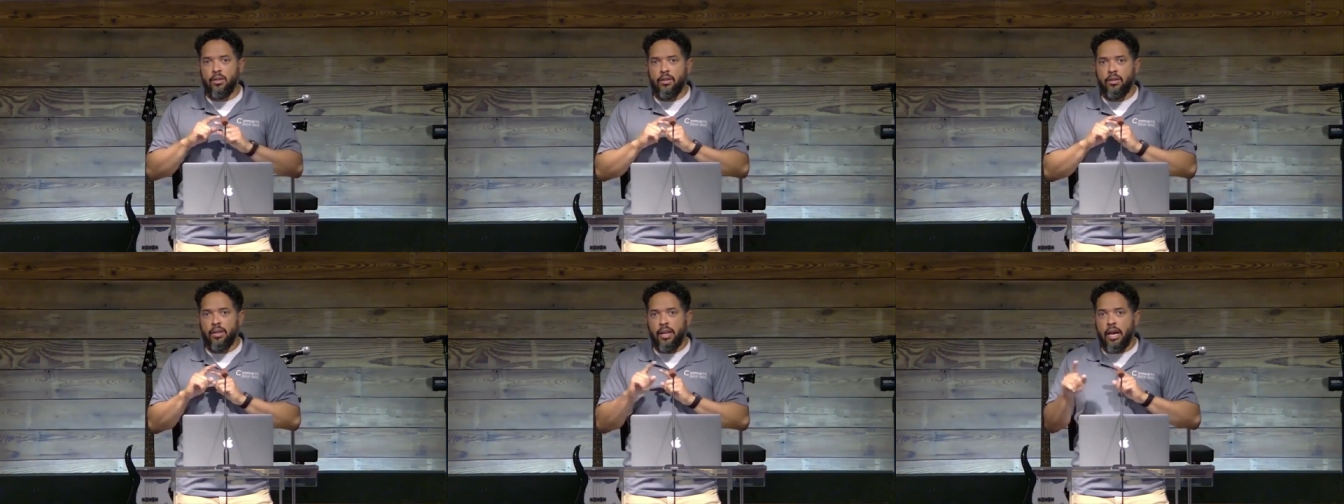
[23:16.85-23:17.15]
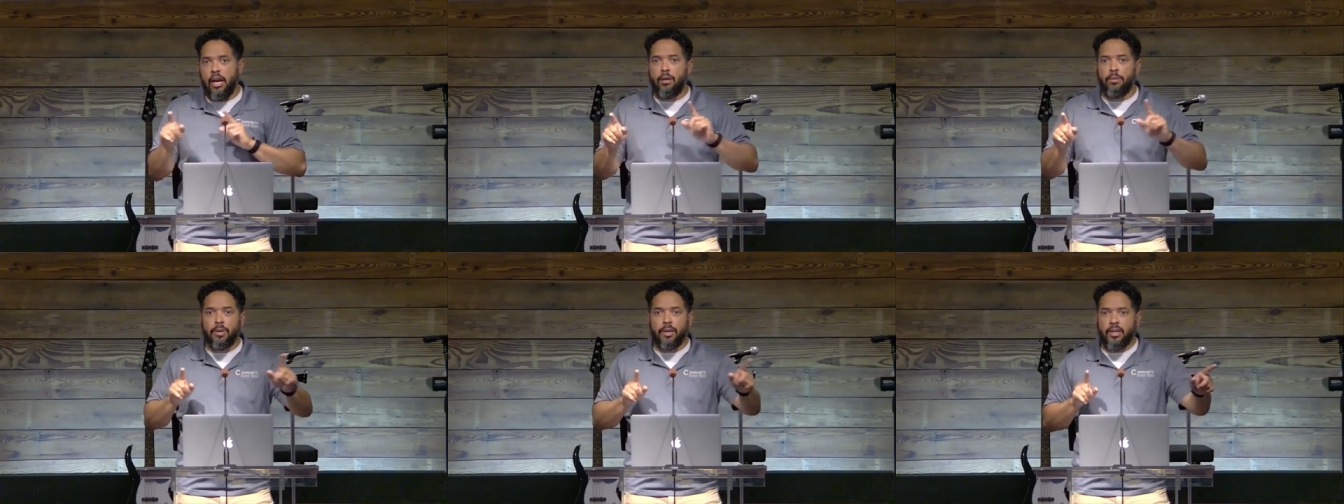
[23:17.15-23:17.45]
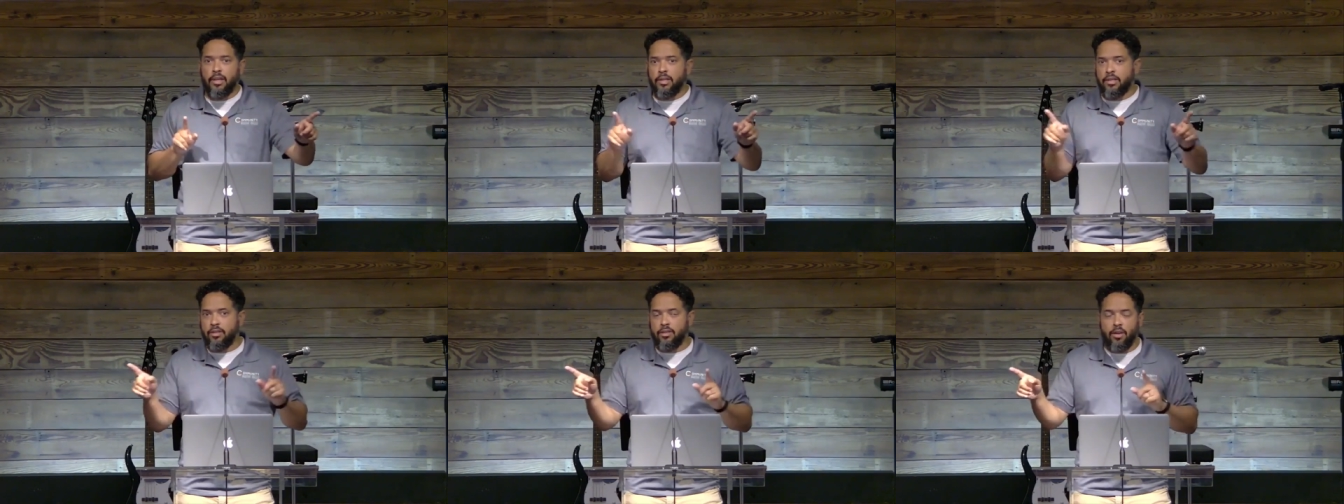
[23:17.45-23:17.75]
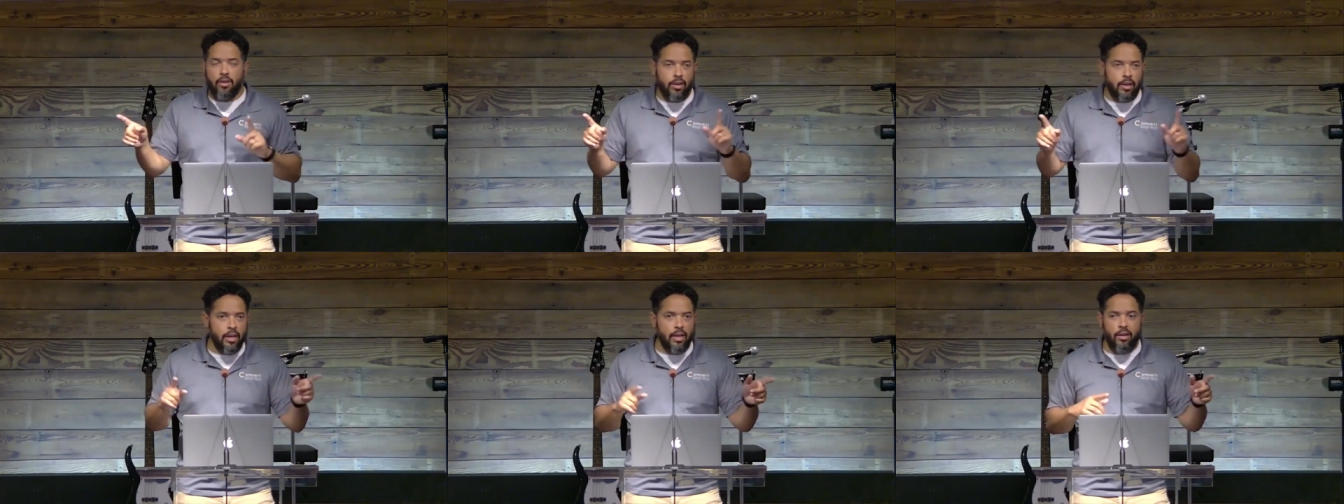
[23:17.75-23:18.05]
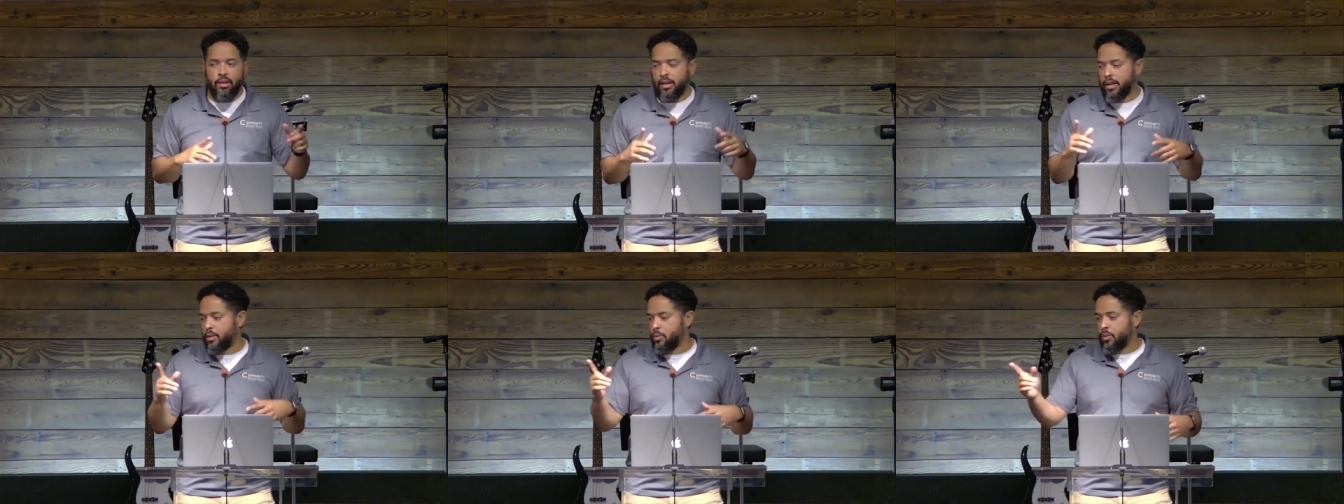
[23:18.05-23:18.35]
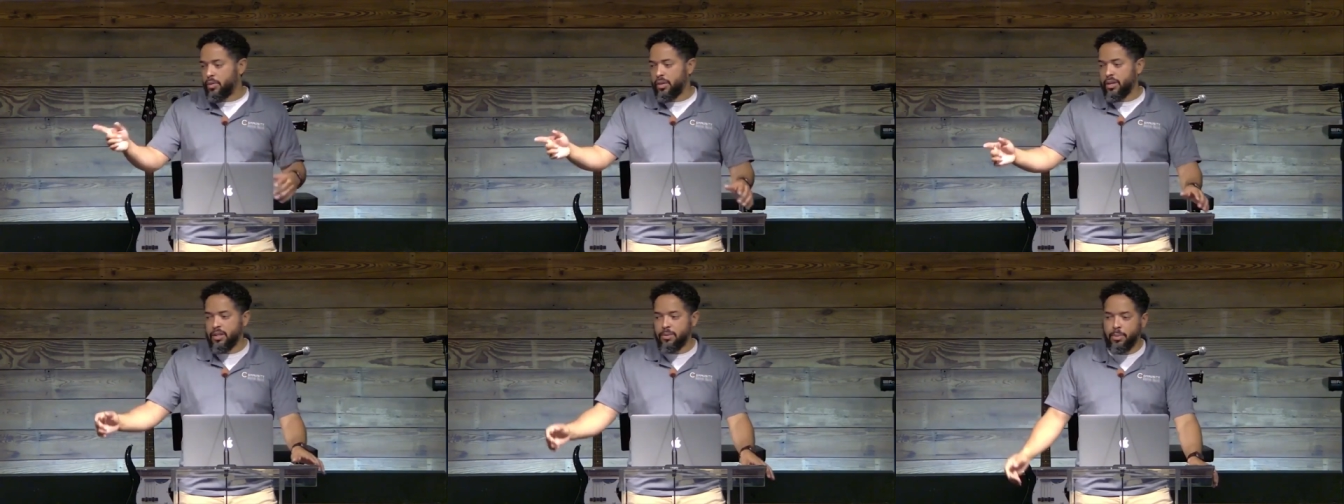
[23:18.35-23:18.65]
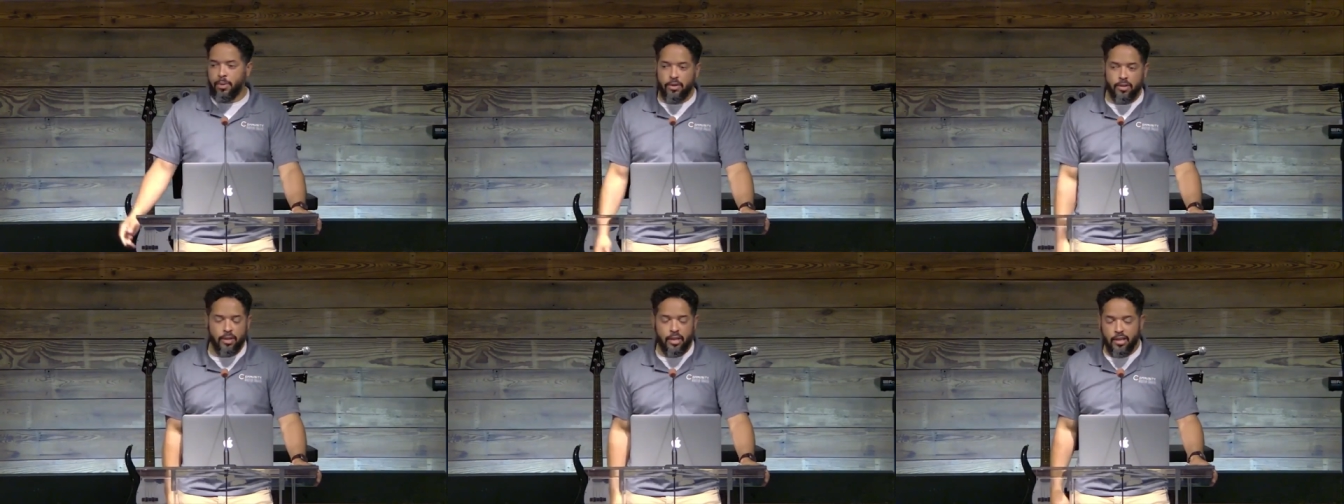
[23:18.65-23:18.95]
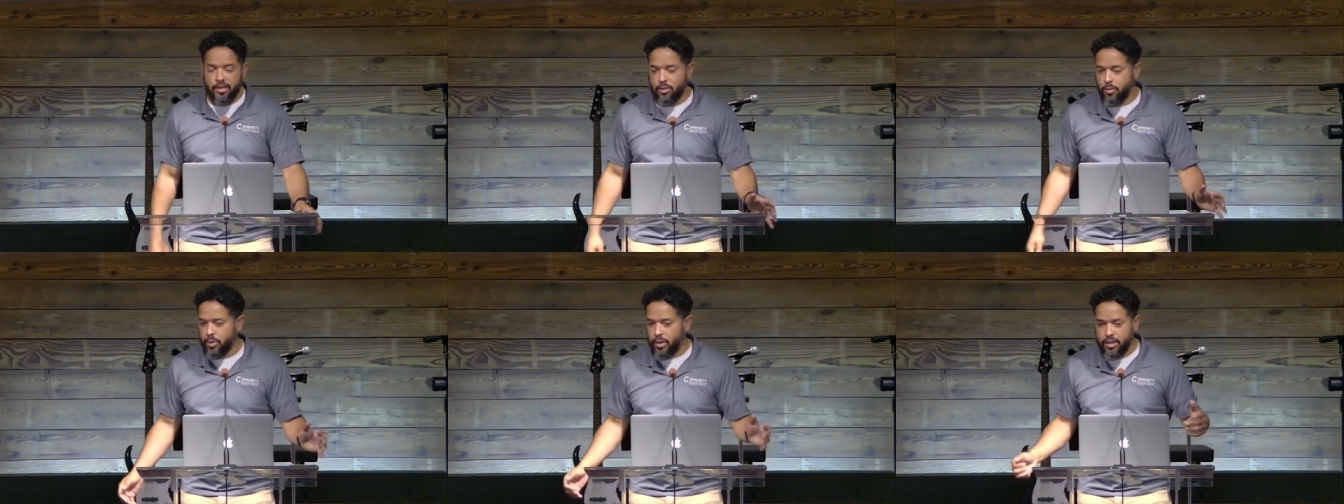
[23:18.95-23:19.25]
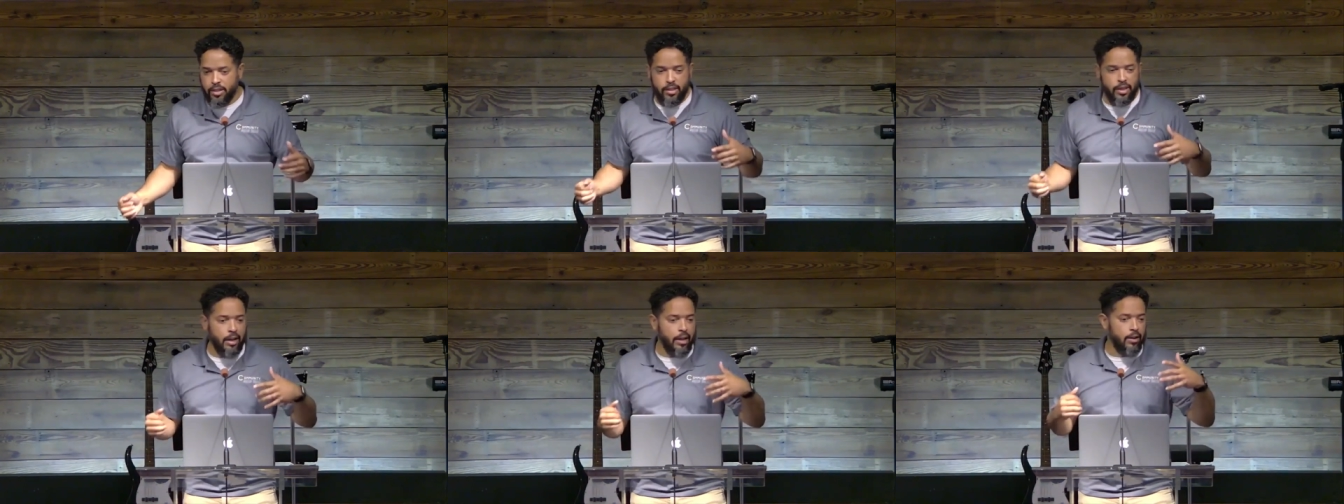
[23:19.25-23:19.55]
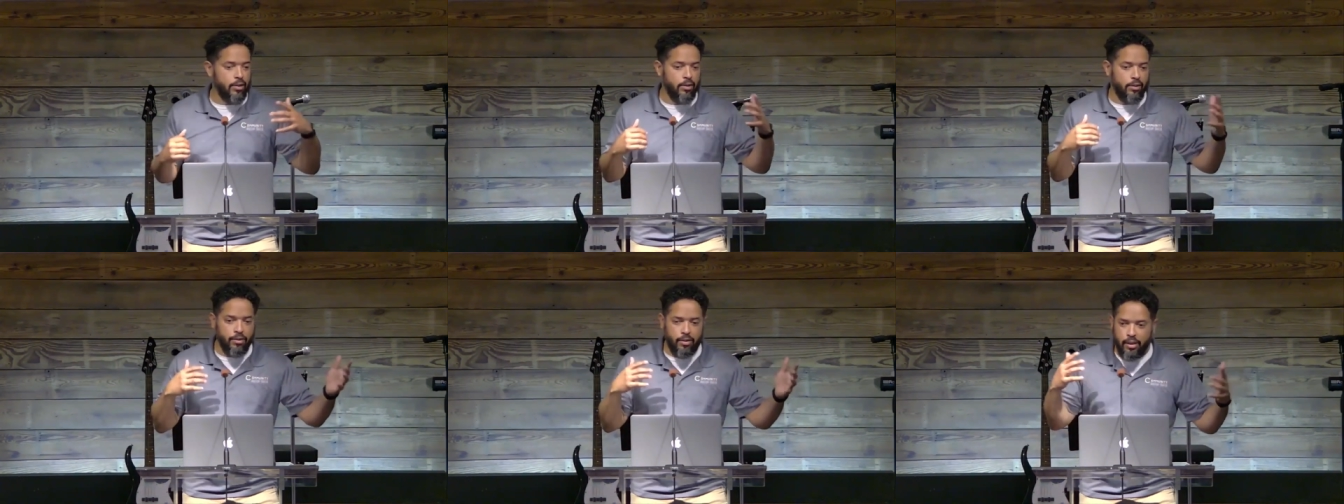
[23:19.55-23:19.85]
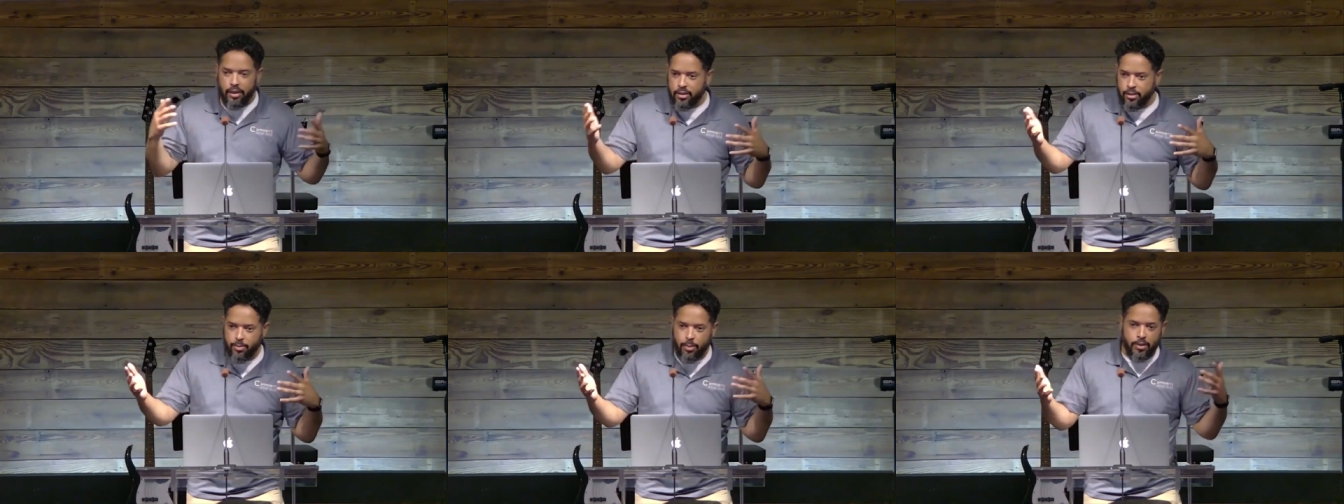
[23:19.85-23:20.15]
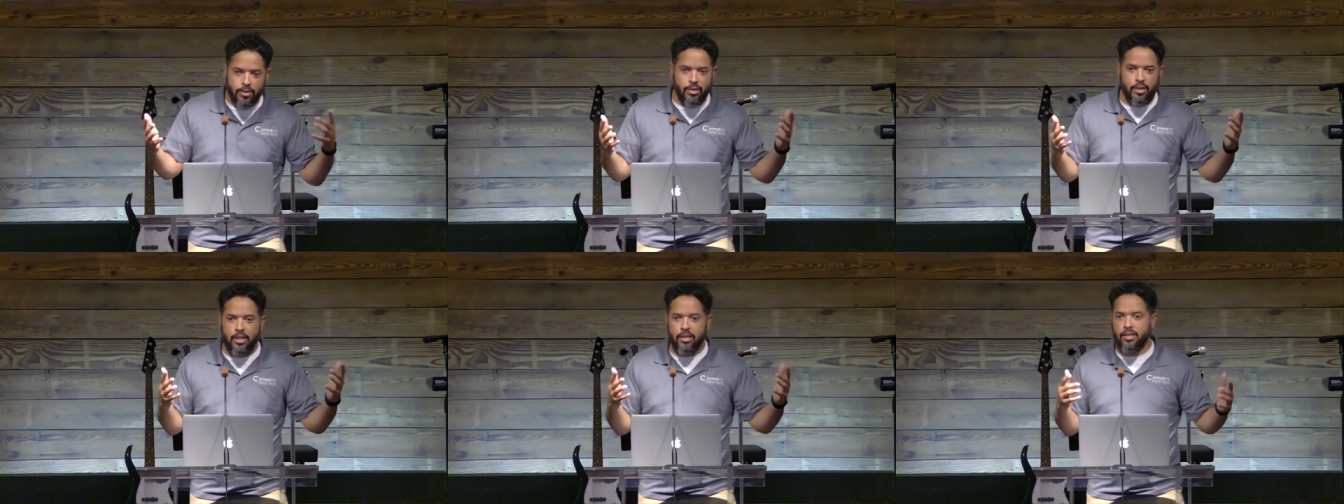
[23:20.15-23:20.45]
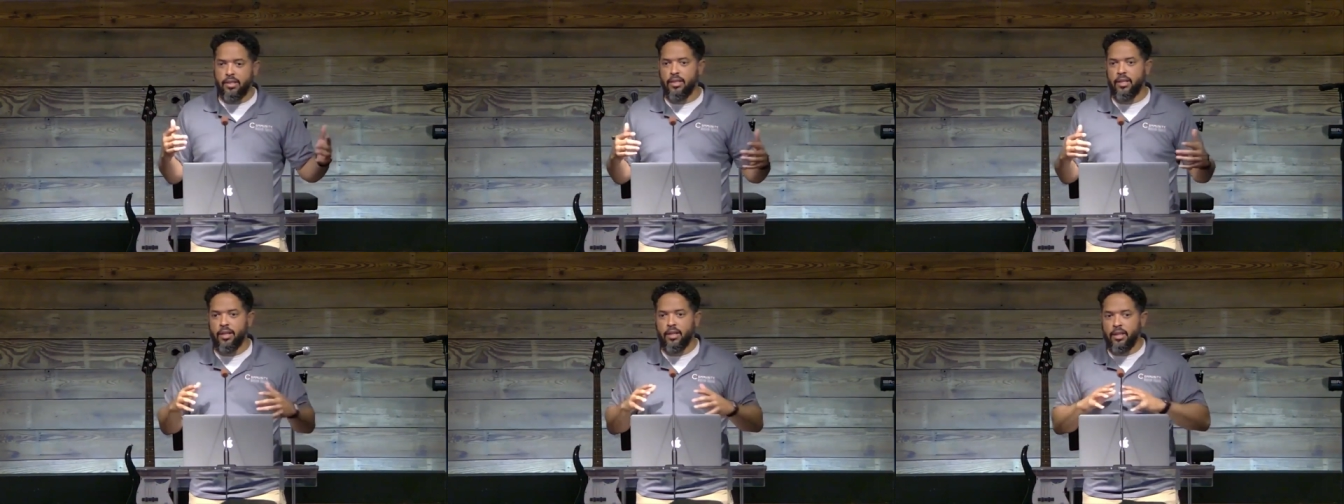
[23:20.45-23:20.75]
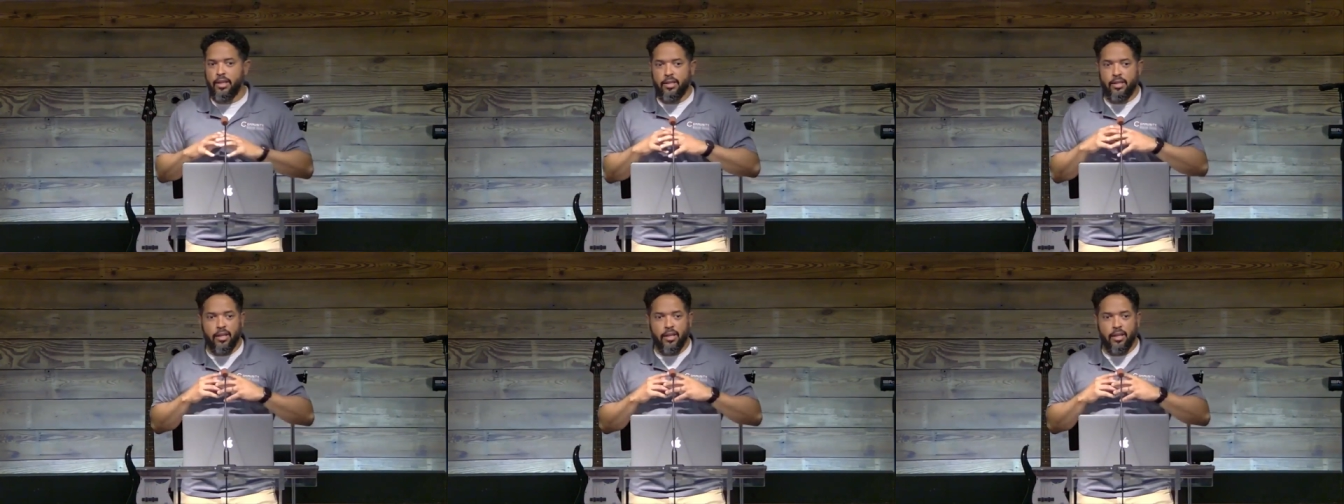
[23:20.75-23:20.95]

now I'm going to start kind of like, well, this person hasn't reached out or this person hasn't done this,